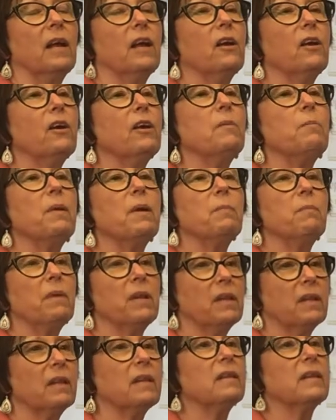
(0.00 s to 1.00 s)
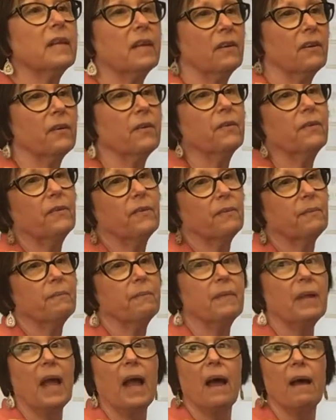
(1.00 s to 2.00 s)
It could have been milliliters,
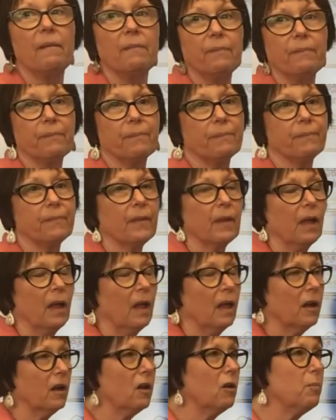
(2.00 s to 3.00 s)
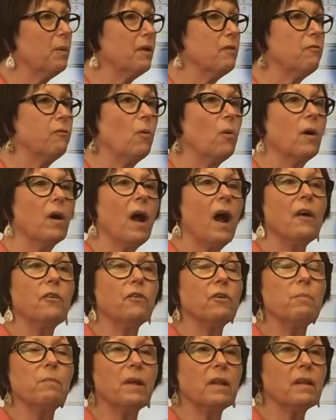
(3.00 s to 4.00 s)
yeah. Could have been
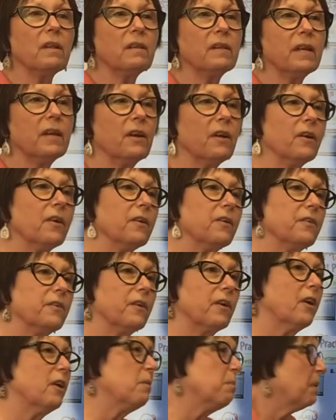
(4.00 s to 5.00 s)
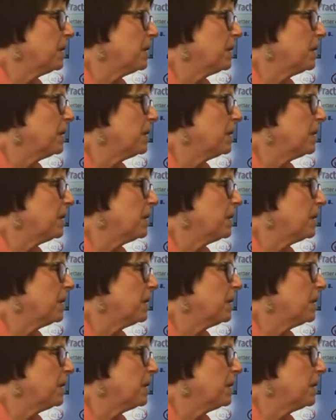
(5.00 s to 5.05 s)
400 milliliters. It could have